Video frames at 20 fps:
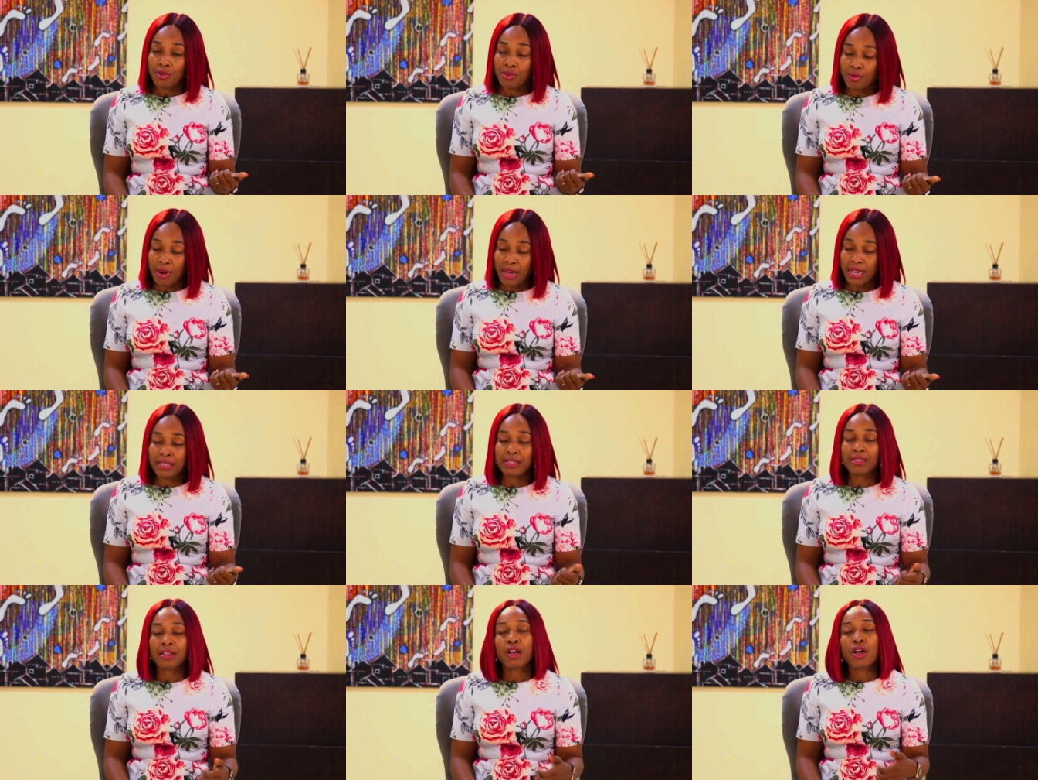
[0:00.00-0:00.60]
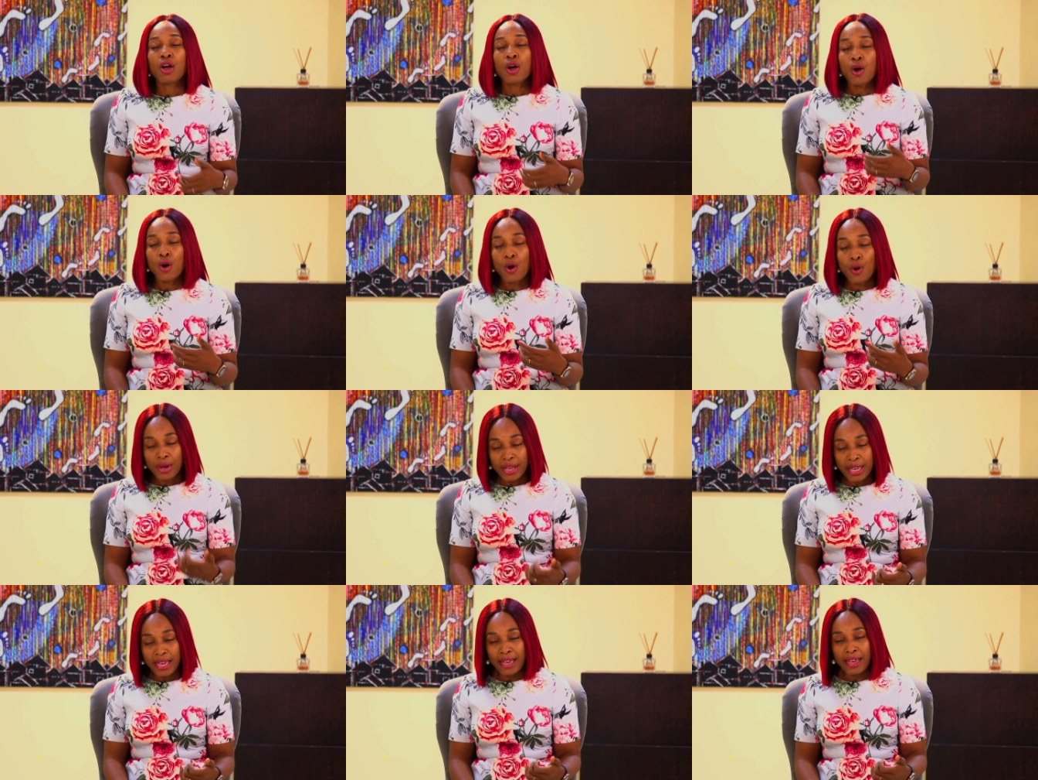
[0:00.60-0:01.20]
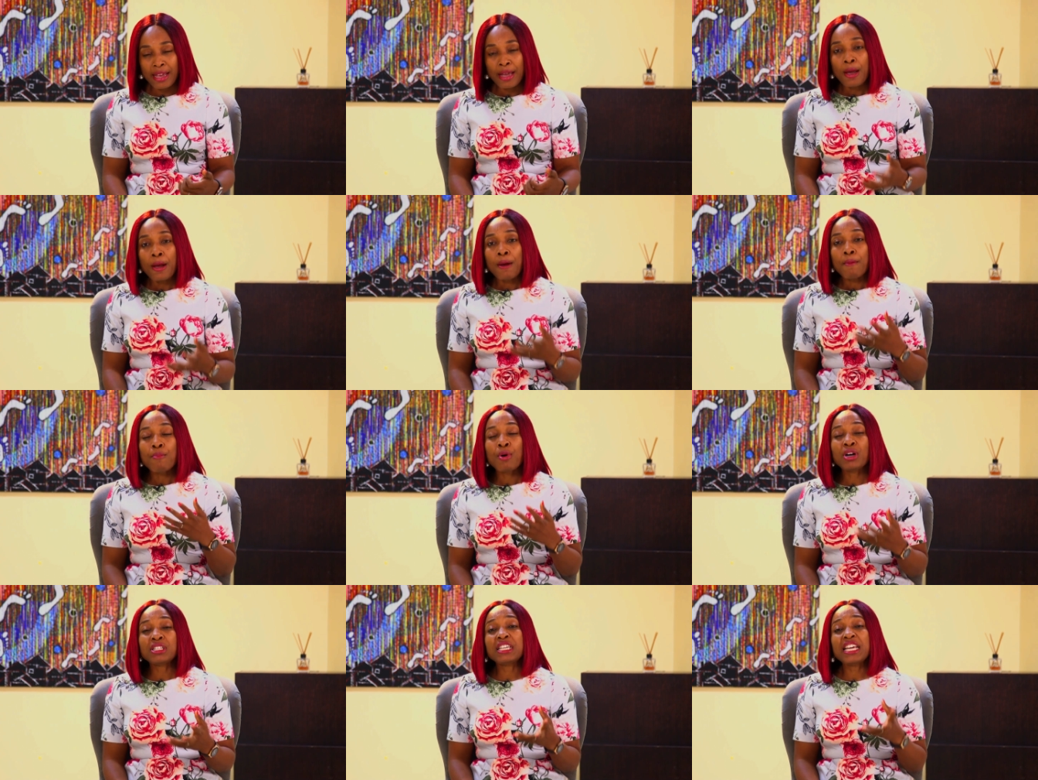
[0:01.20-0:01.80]
Right. Okay,
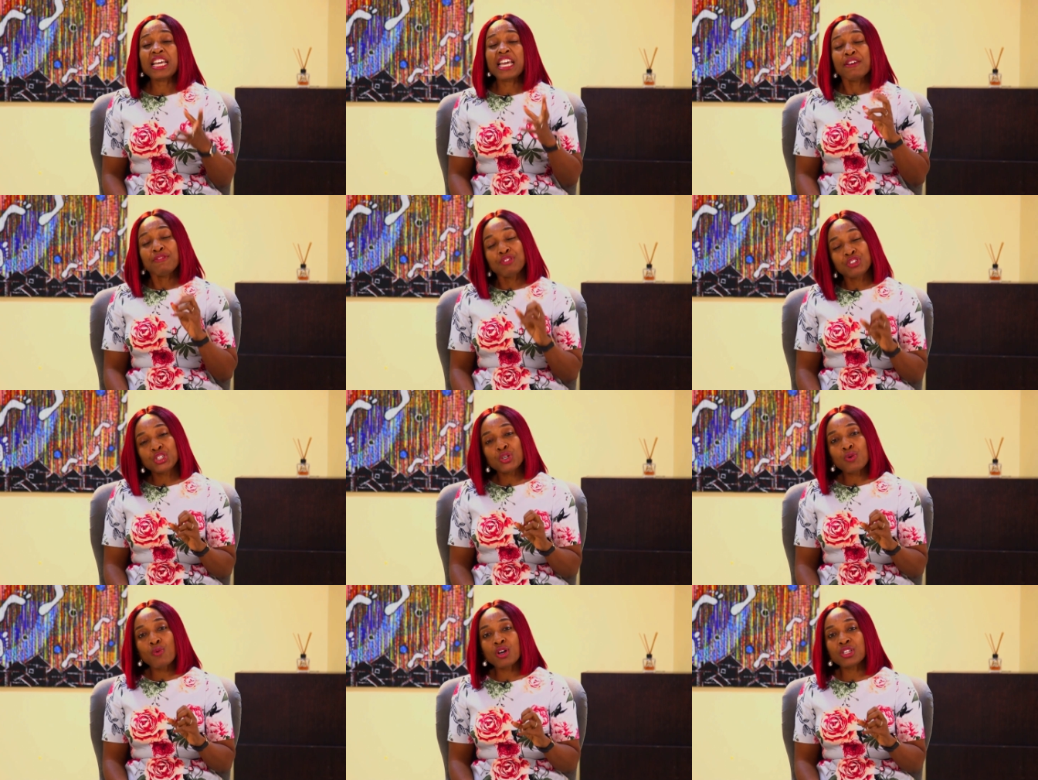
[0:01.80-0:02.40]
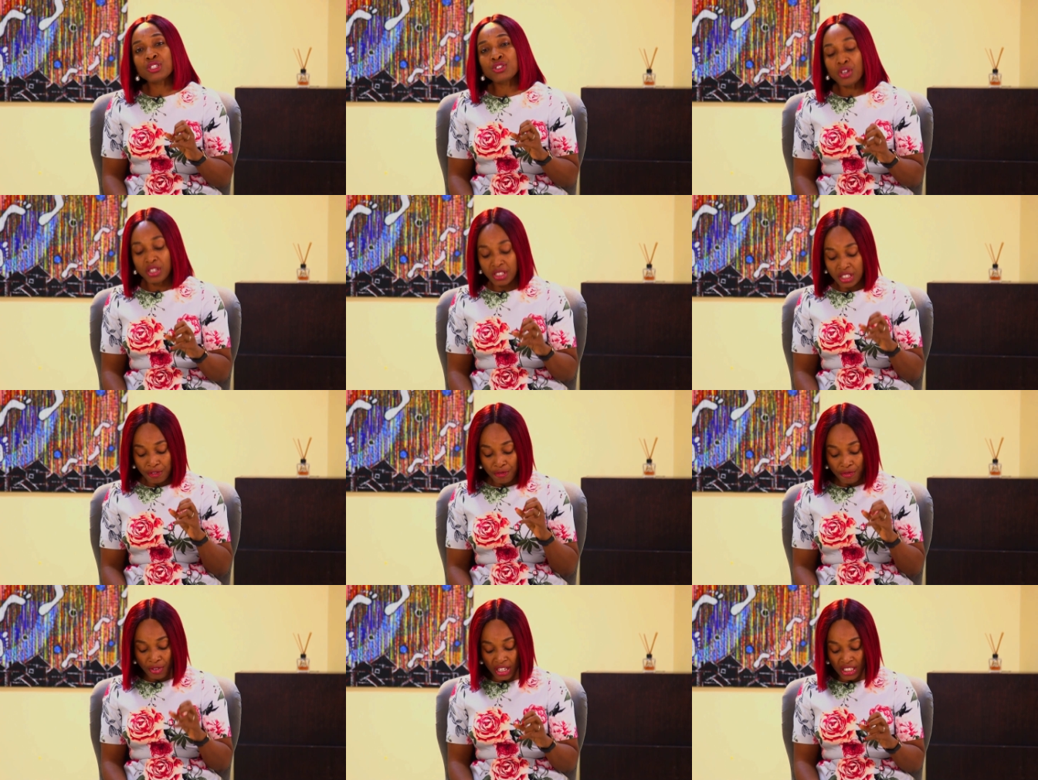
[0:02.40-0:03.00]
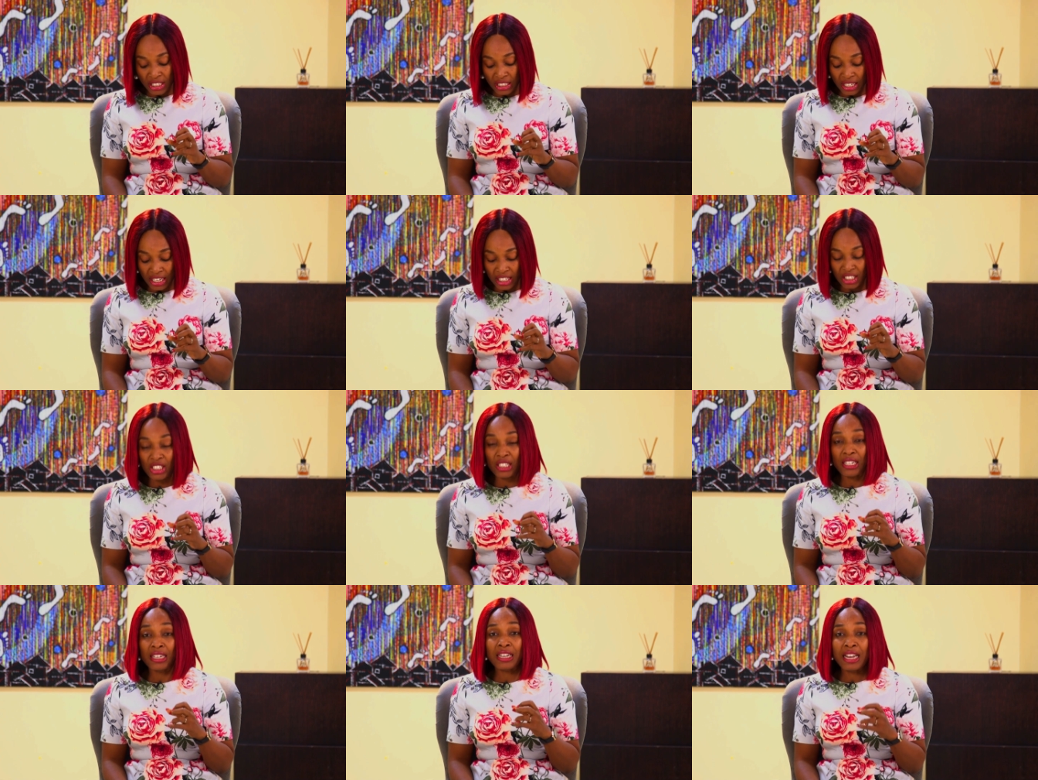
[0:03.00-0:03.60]
but if she was not a virgin
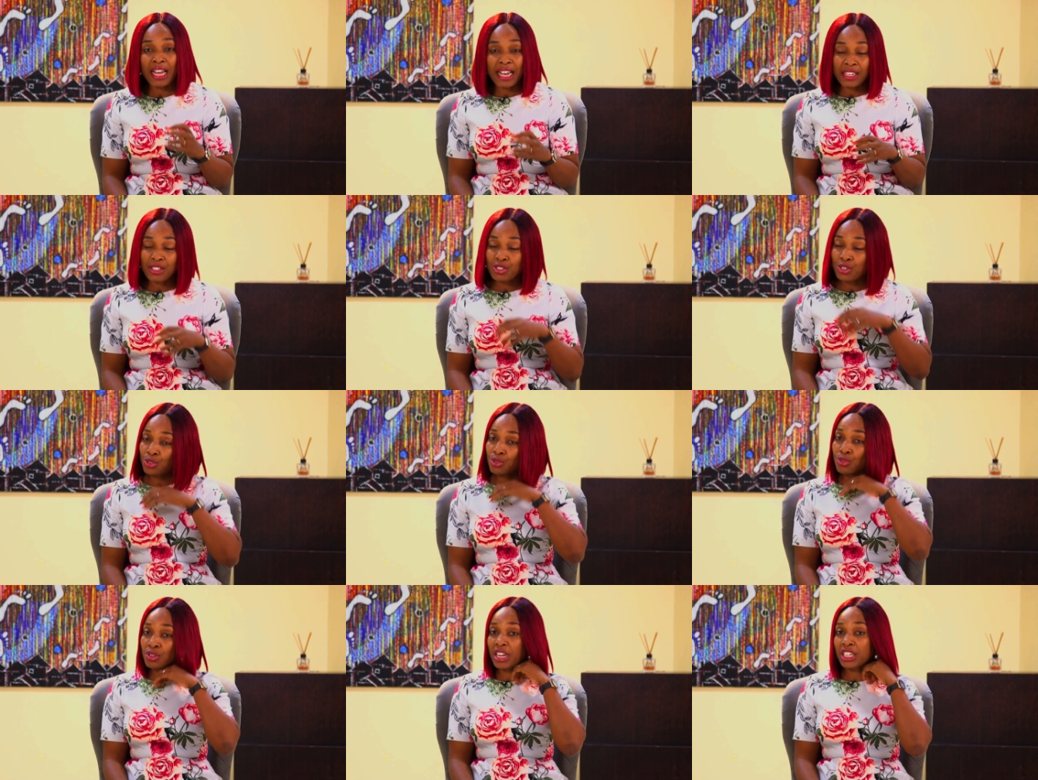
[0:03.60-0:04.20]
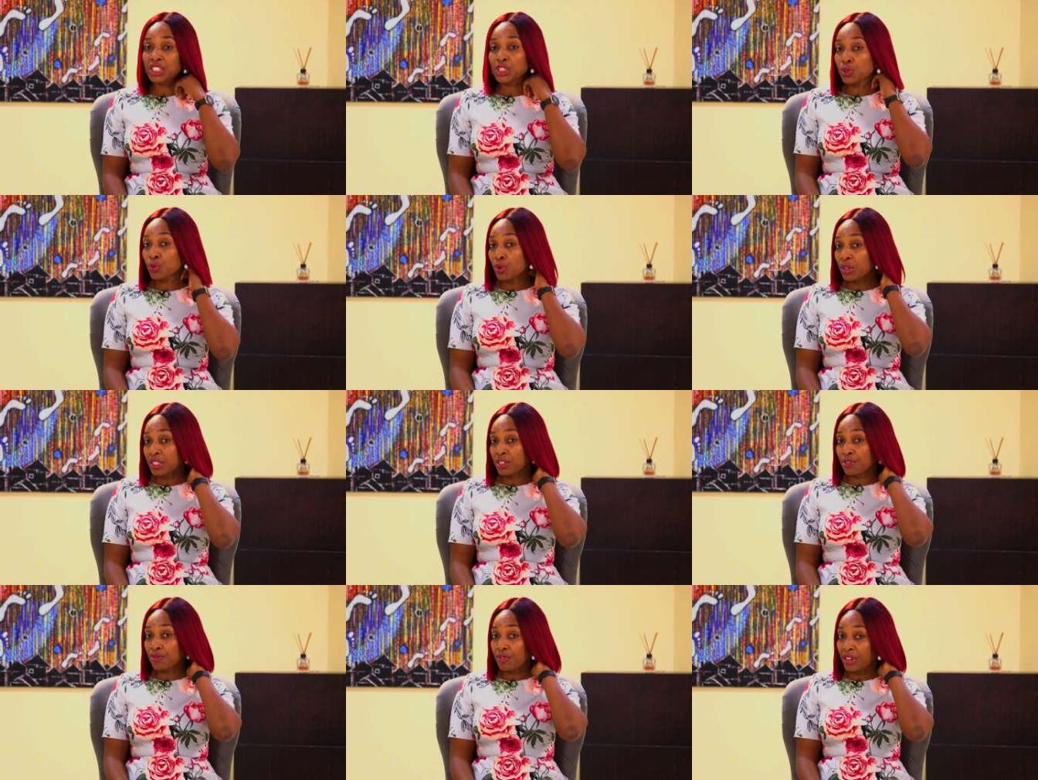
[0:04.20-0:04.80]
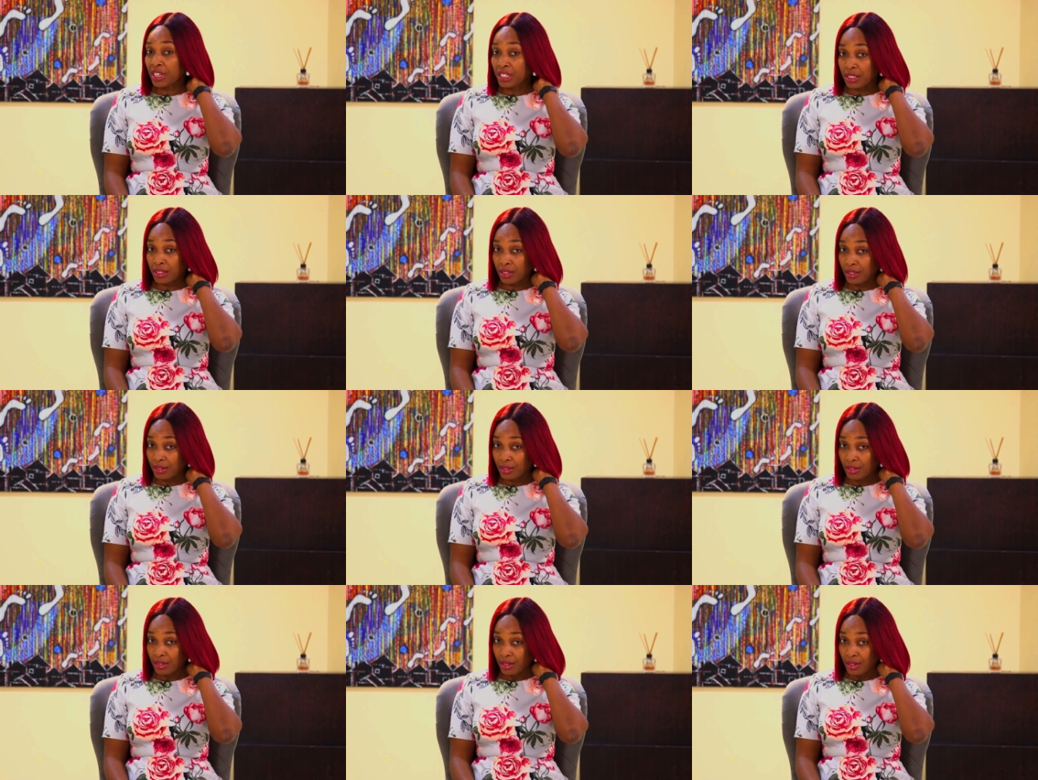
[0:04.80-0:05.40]
and she lied to you that she was a
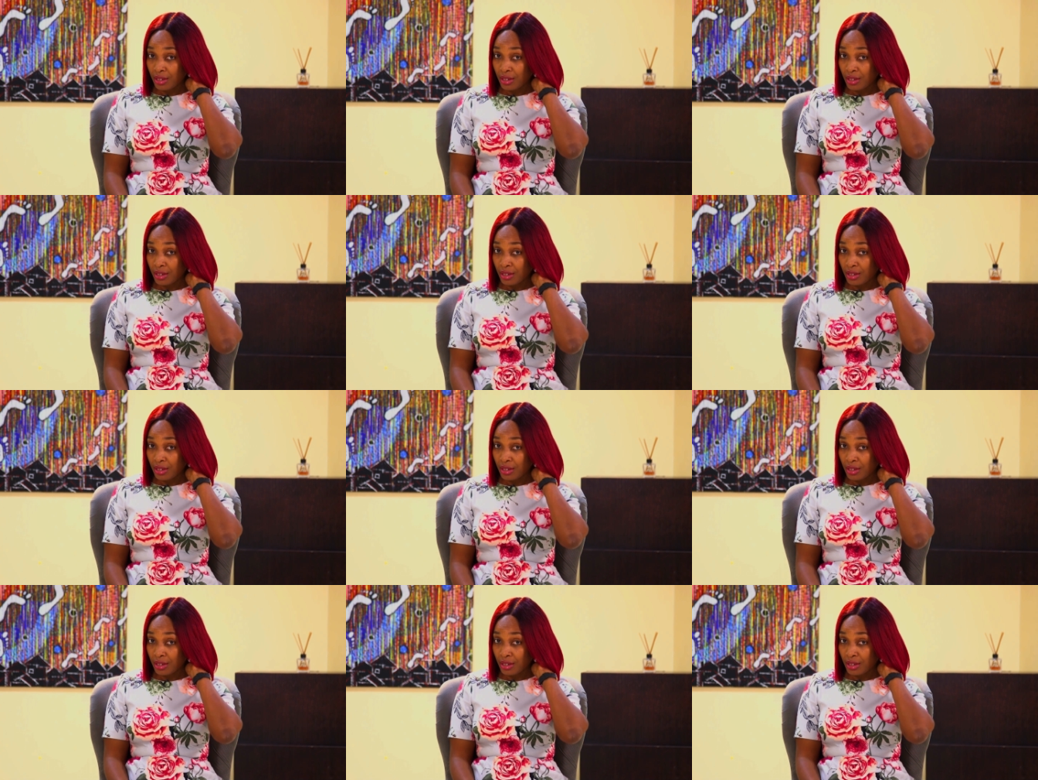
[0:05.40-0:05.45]
virgin,